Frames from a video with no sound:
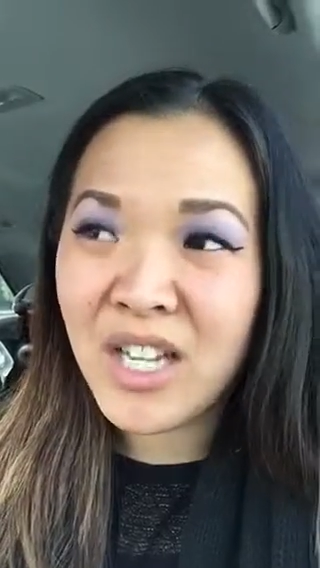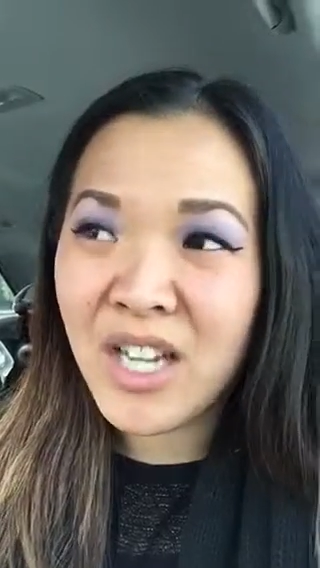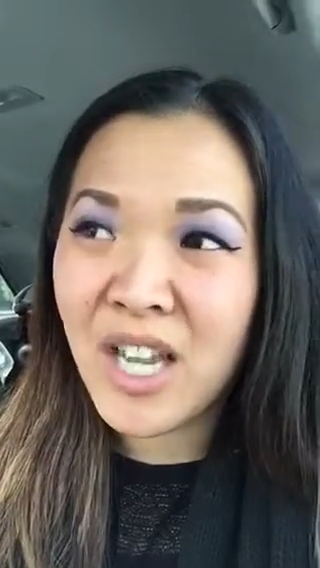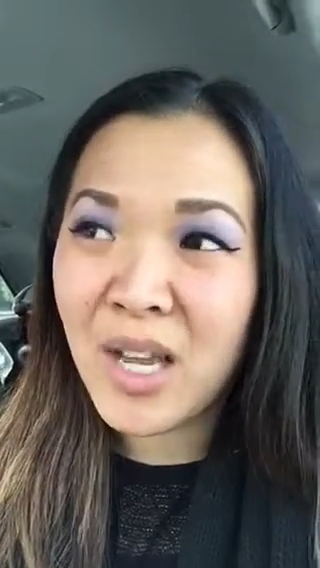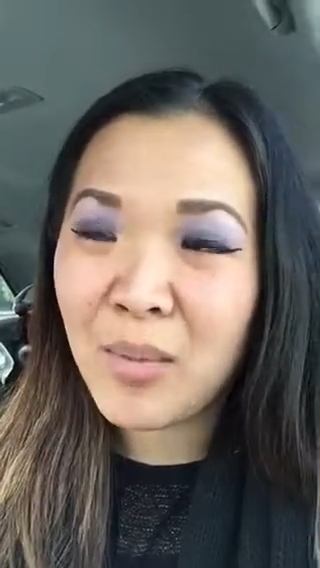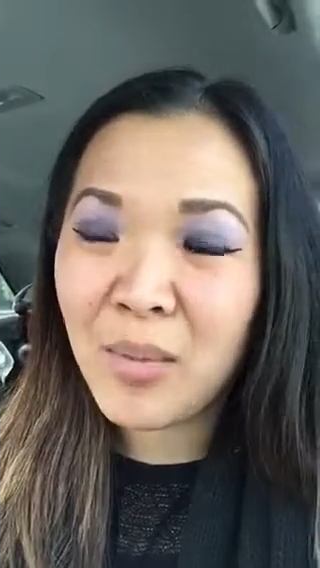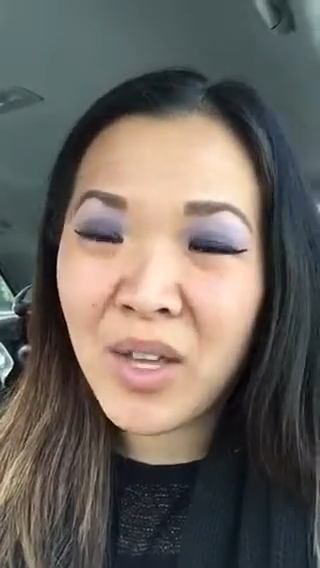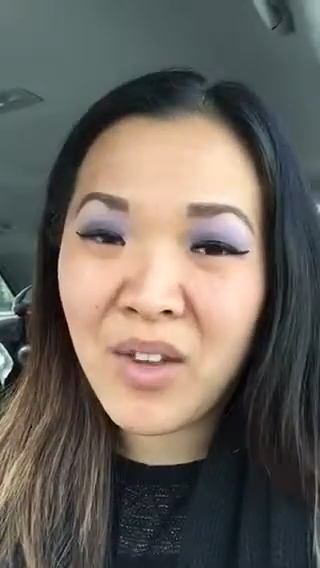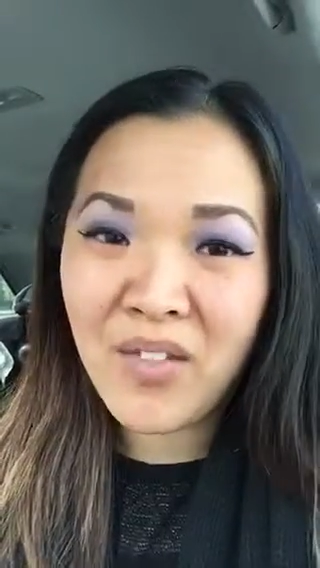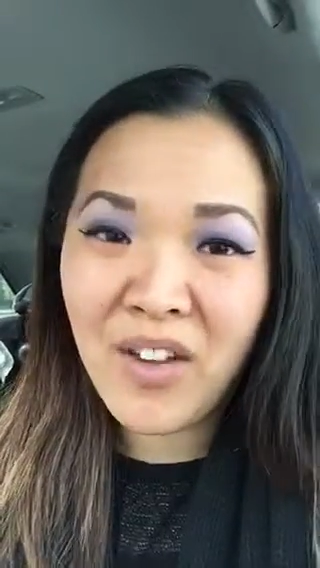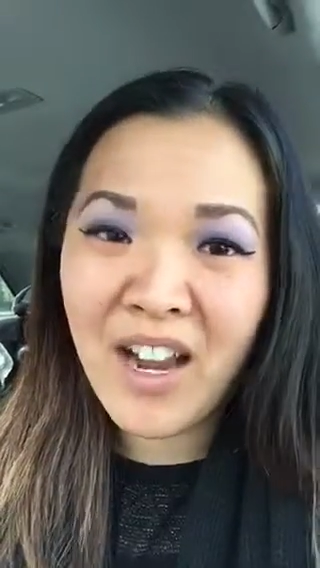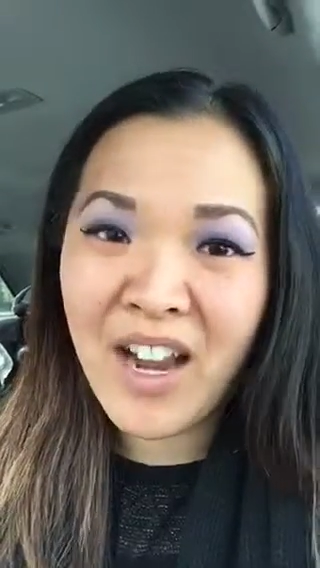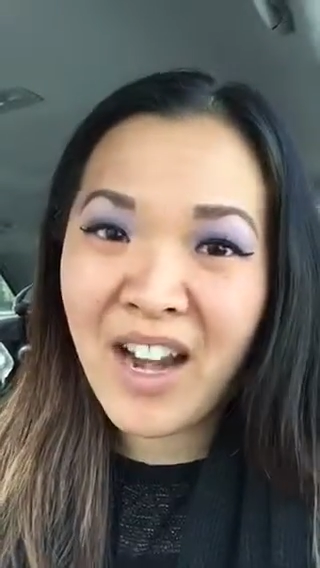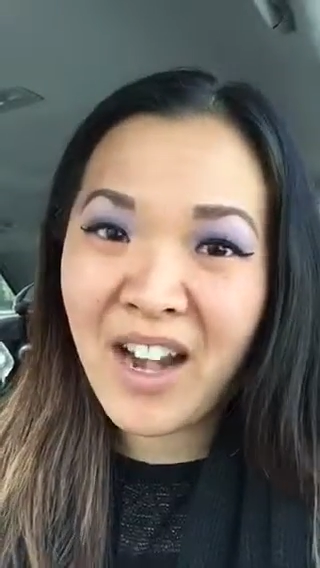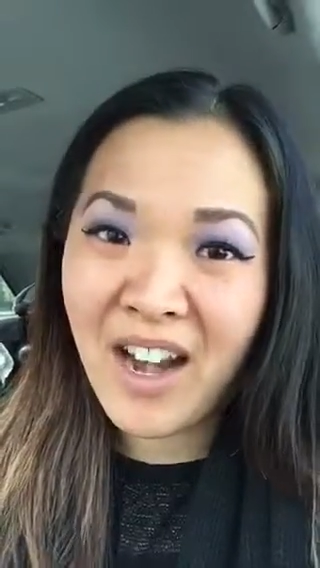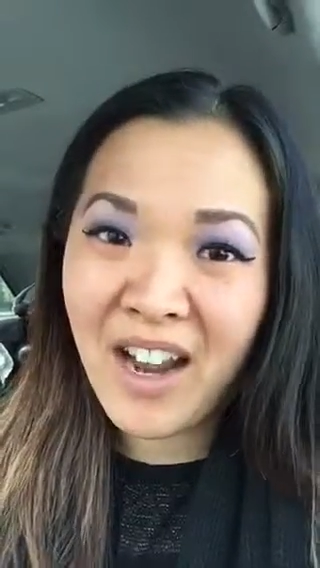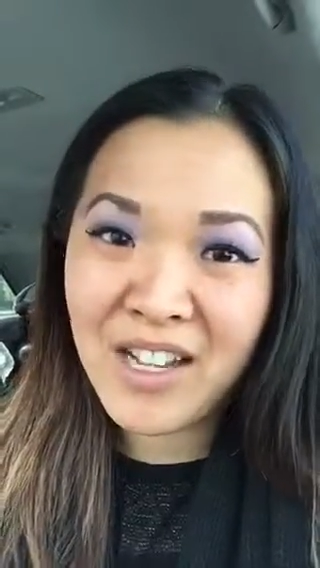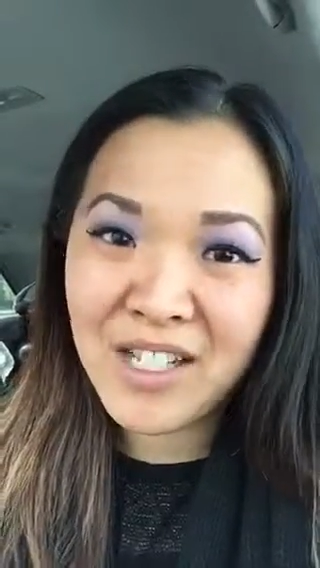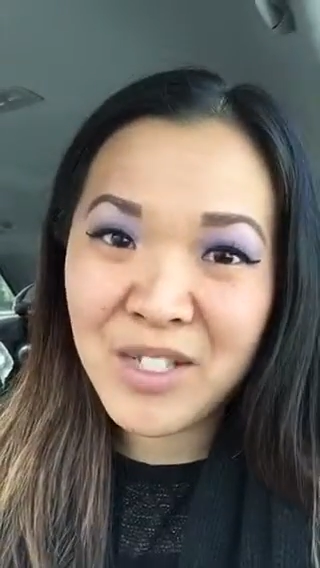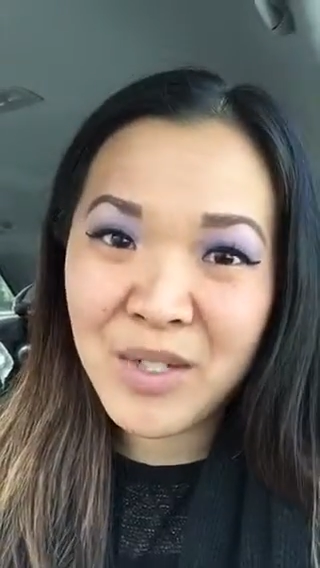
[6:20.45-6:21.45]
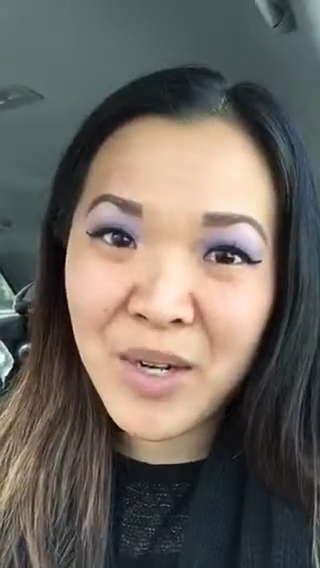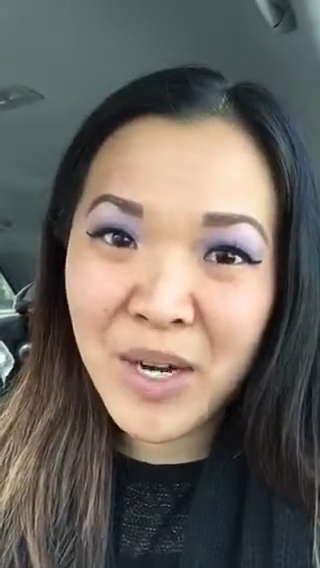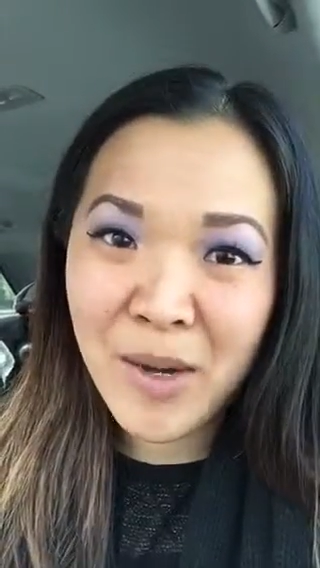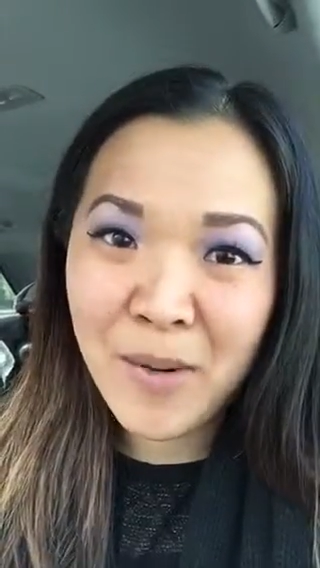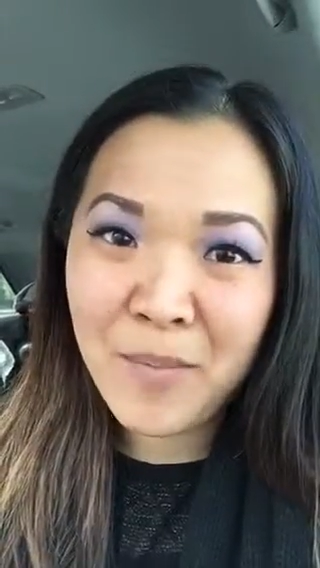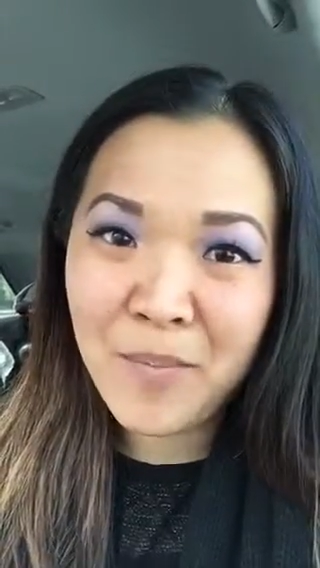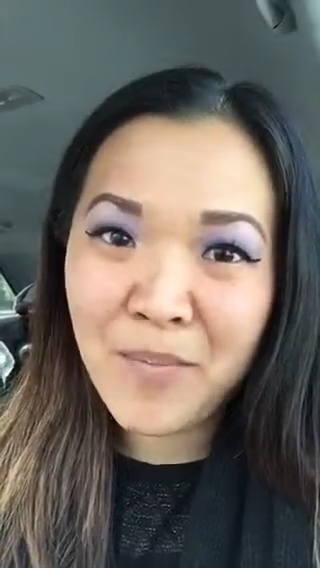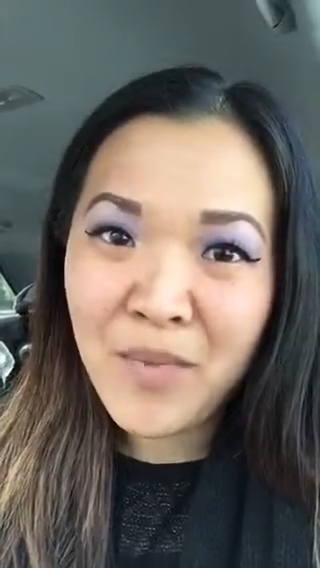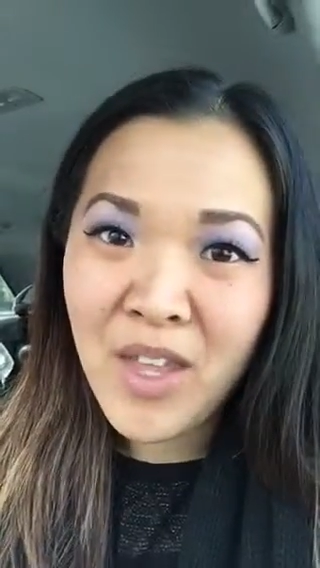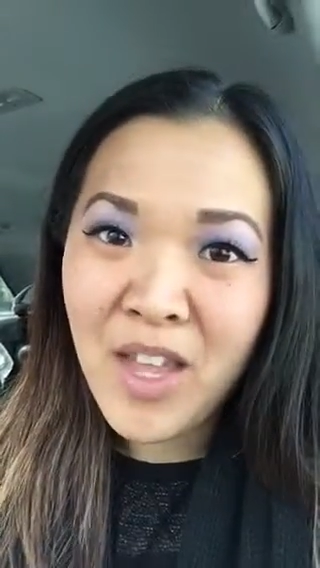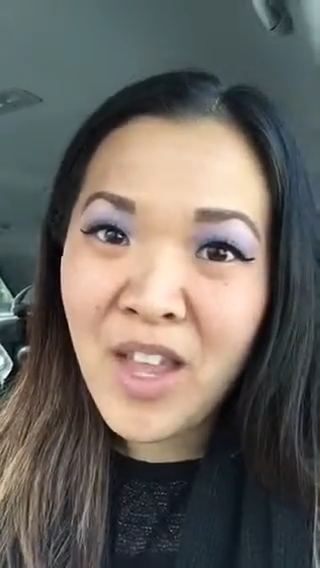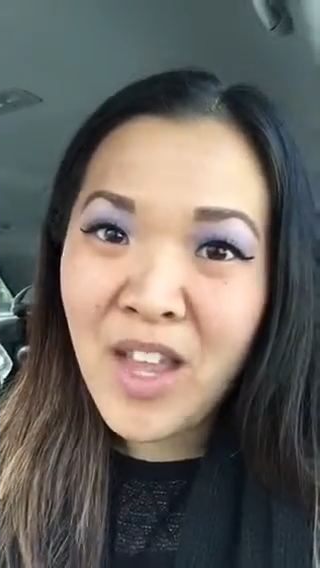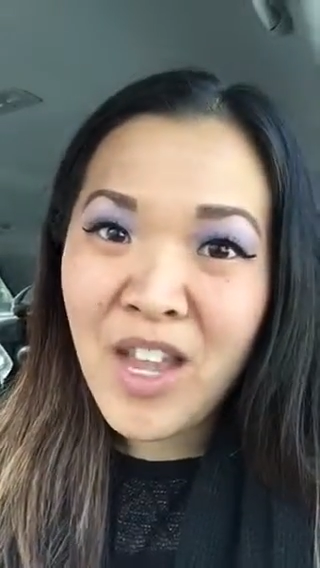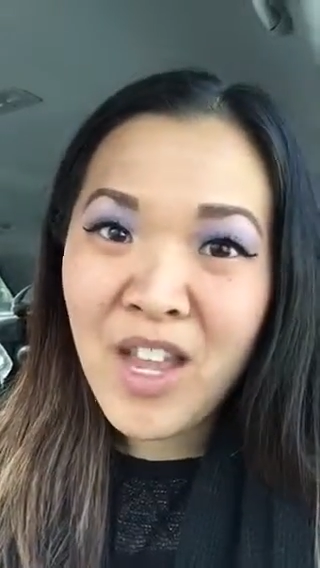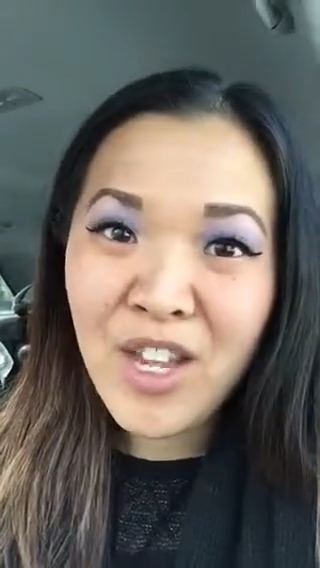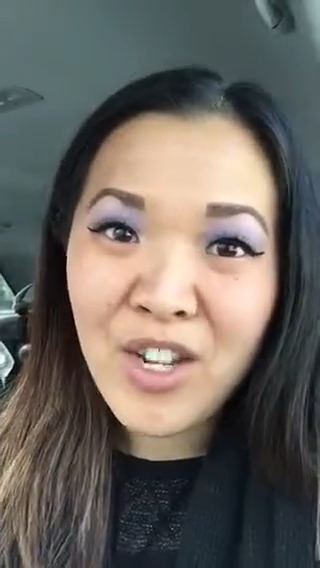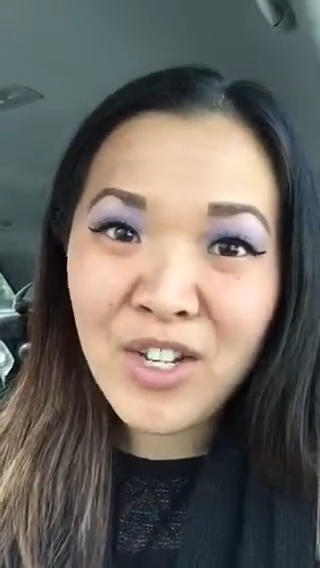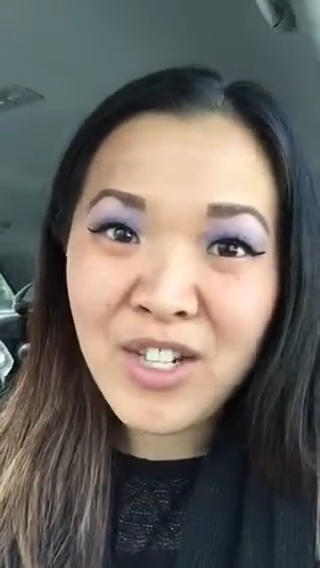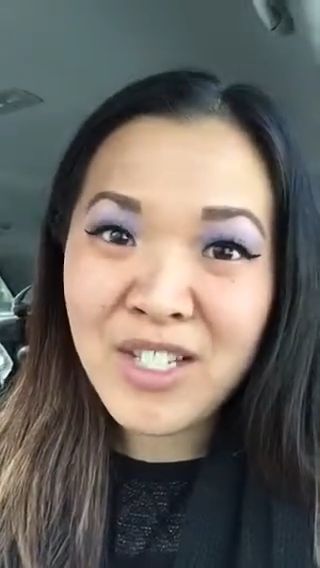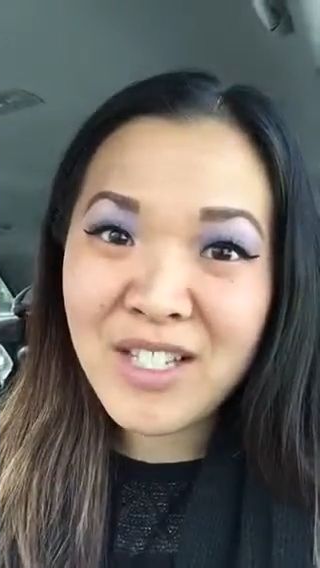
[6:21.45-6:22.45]
I can't believe I ate ice cream.
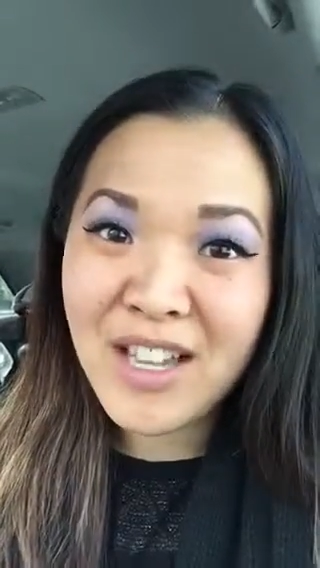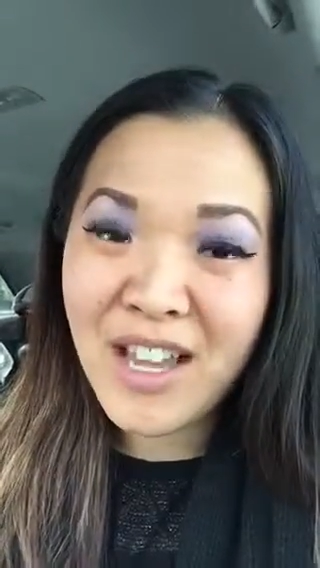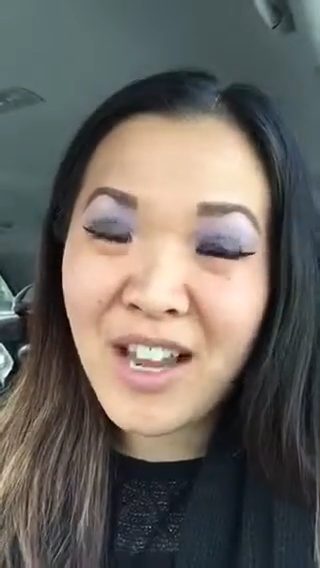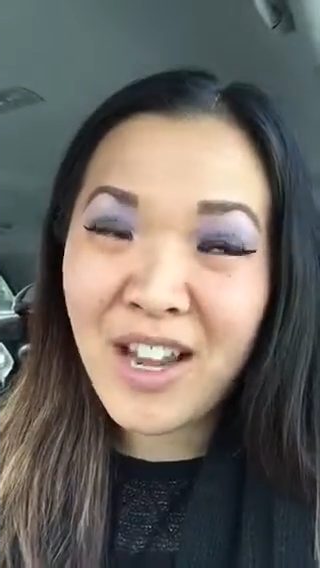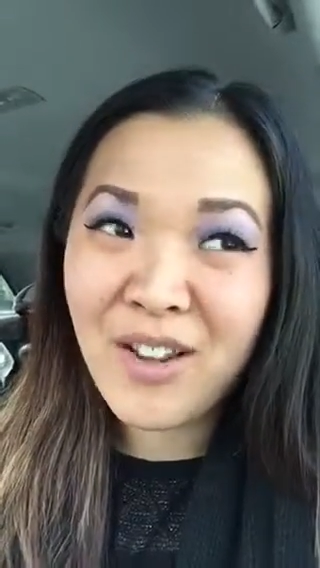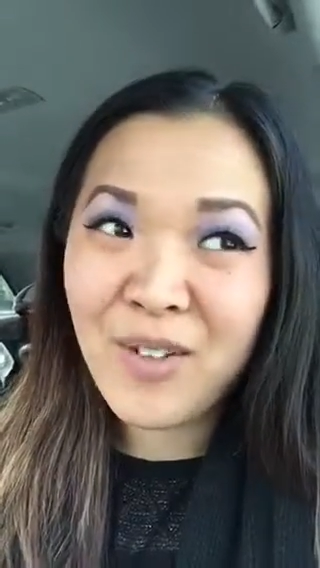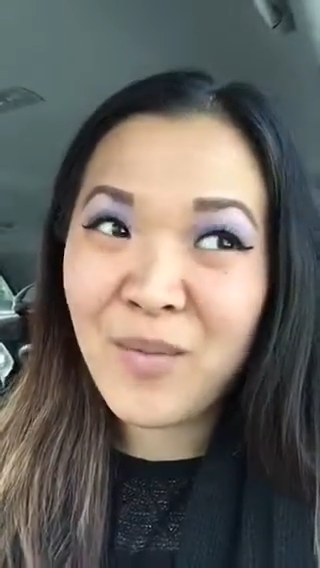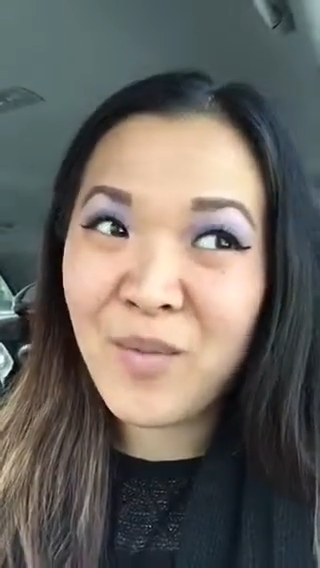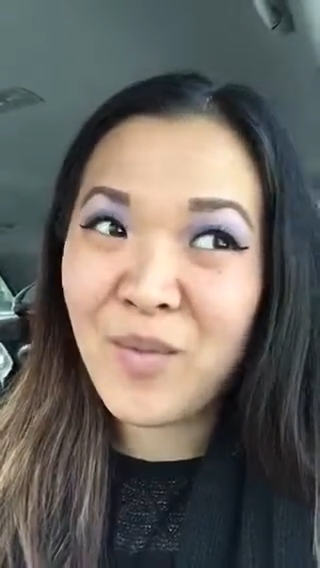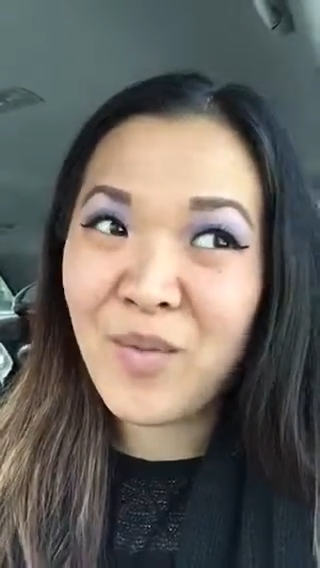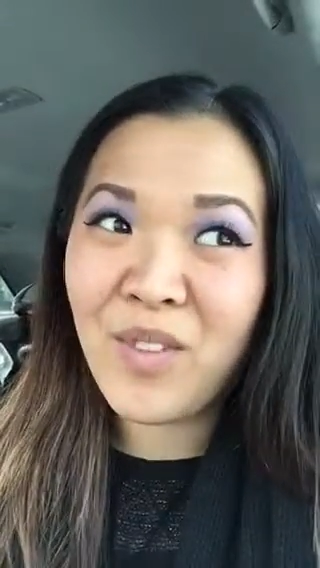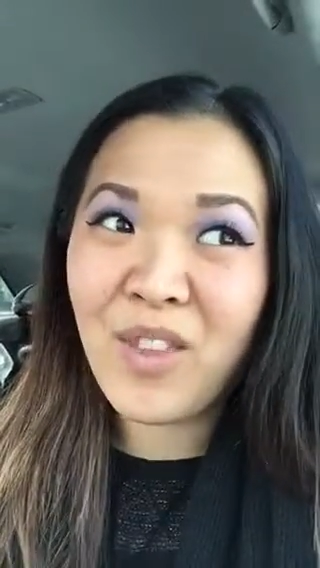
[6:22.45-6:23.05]
You just say,